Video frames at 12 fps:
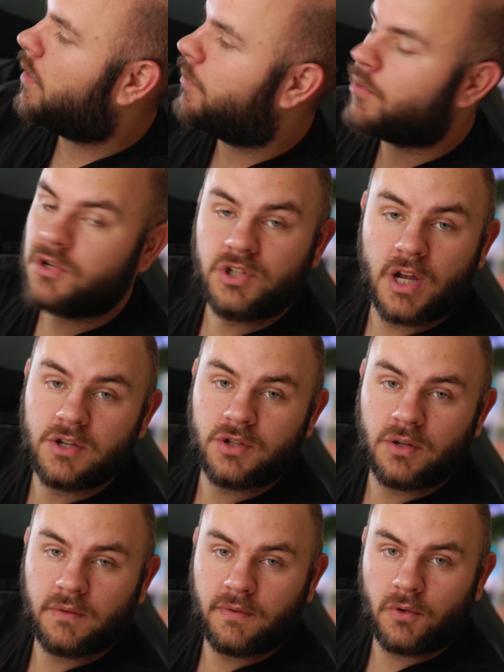
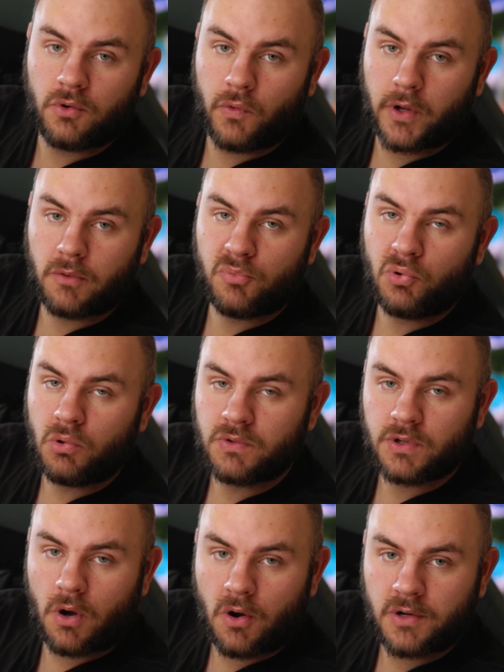appreciation for Greg
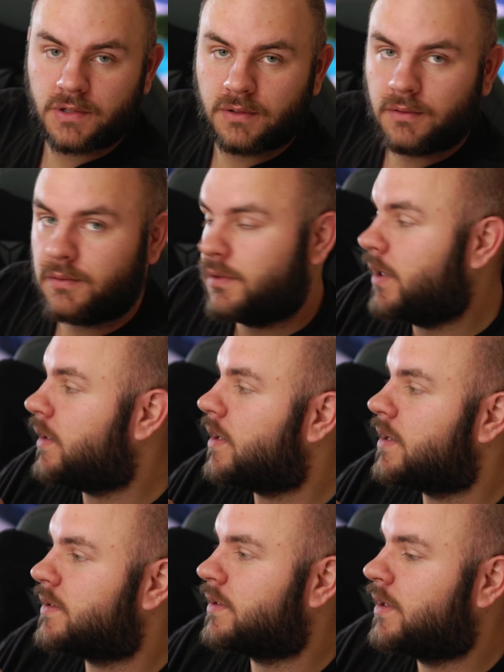Capullo's art in
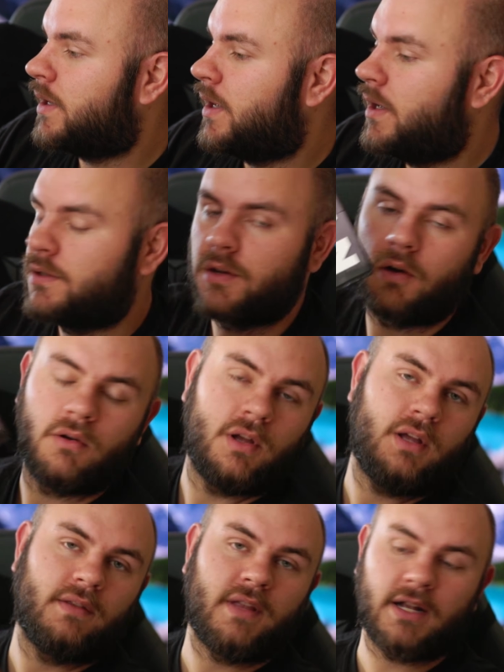this. So
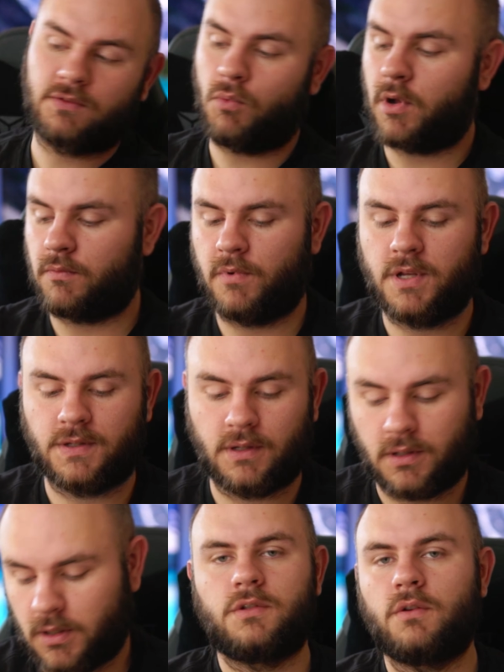that's one reason.
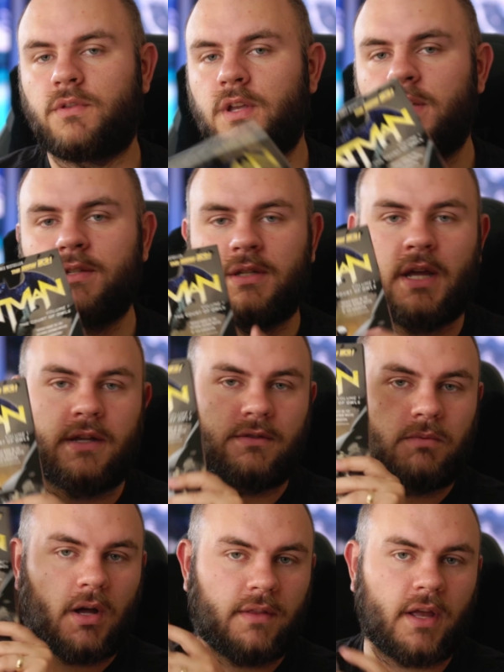So these,
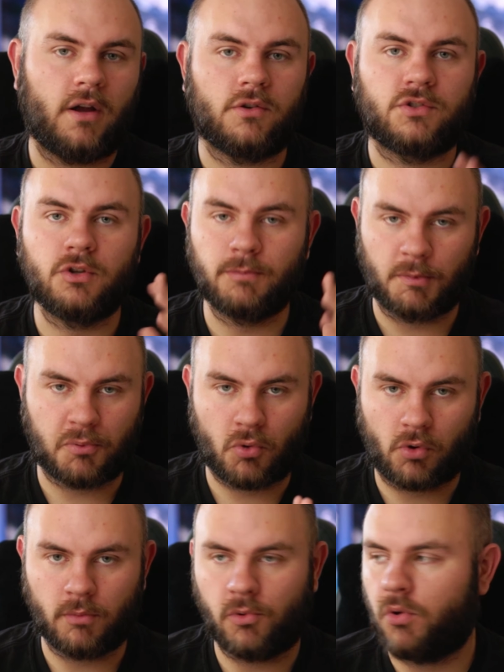yes, while they are super
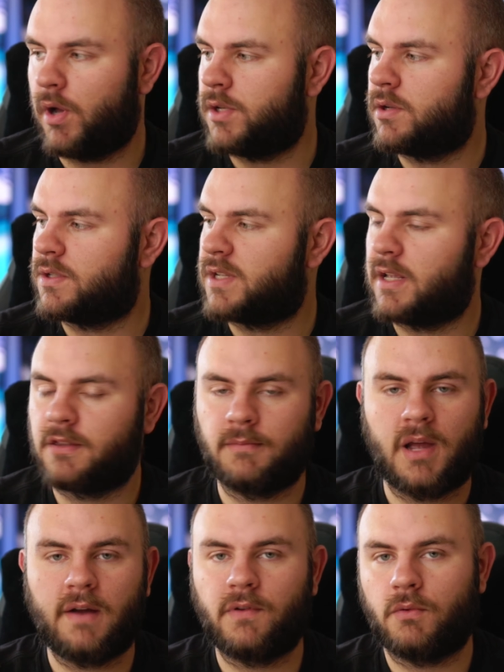portable and you can take
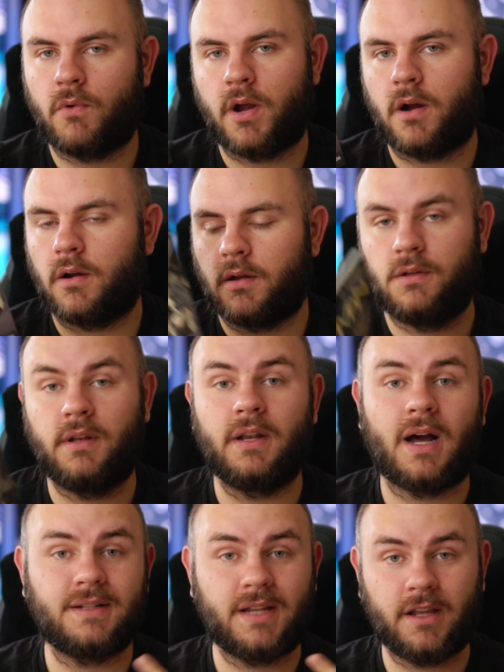them everywhere,
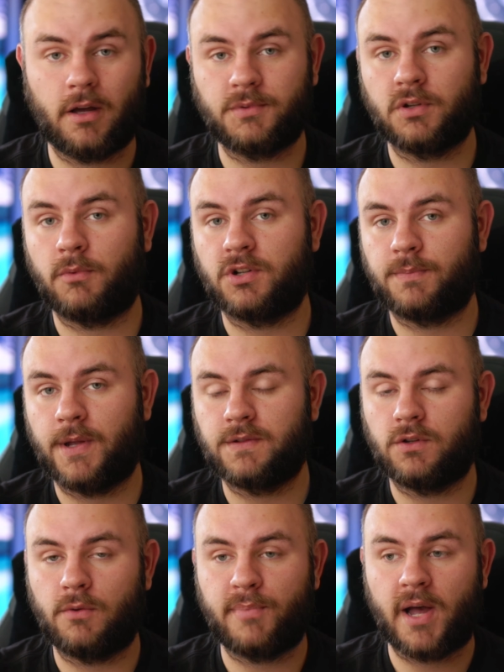not take up so much
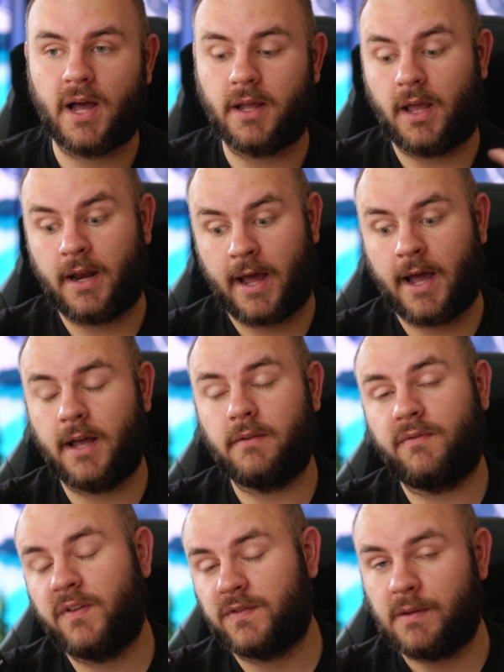space in your bag and
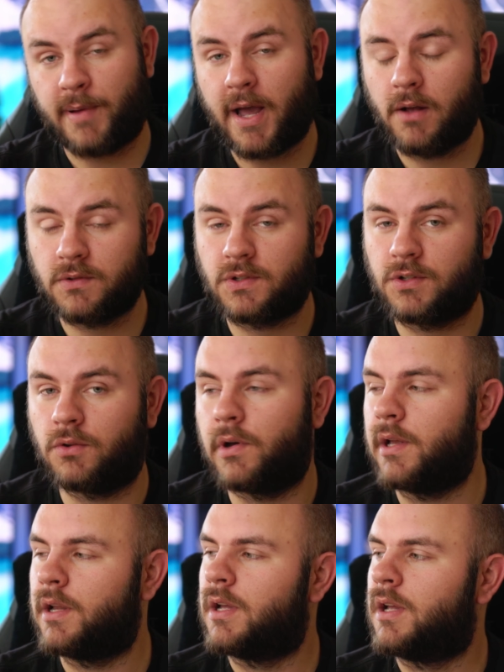add 50 pounds to it,